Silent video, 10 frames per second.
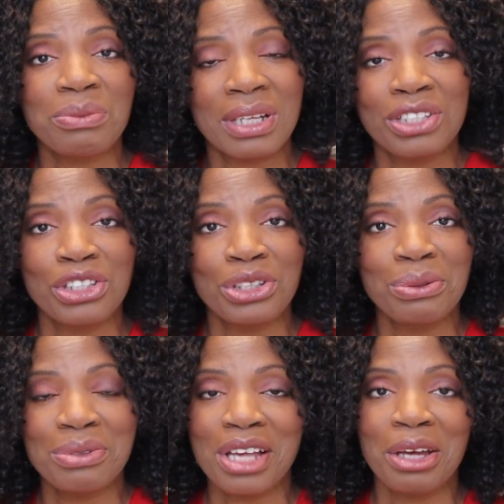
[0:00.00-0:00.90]
we can
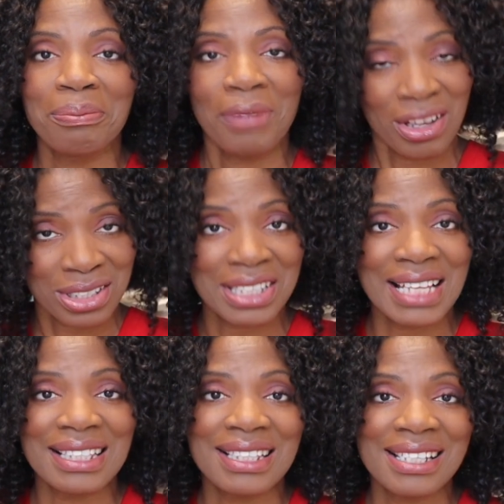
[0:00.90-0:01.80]
do, so ask a
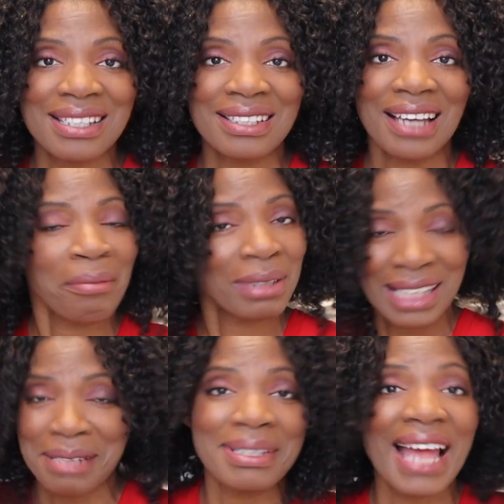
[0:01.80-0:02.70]
dentist. I'm going to
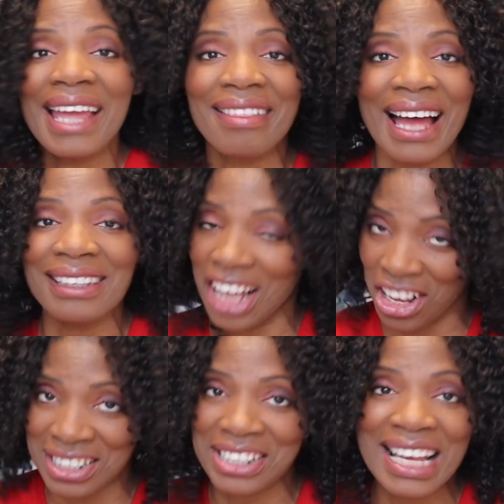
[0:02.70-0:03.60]
keep saying that,
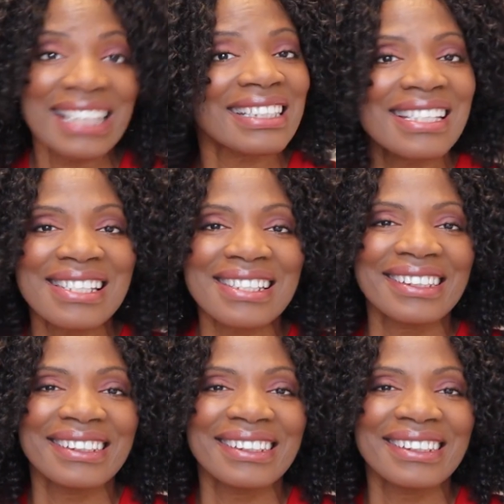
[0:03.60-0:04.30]
ask a dentist.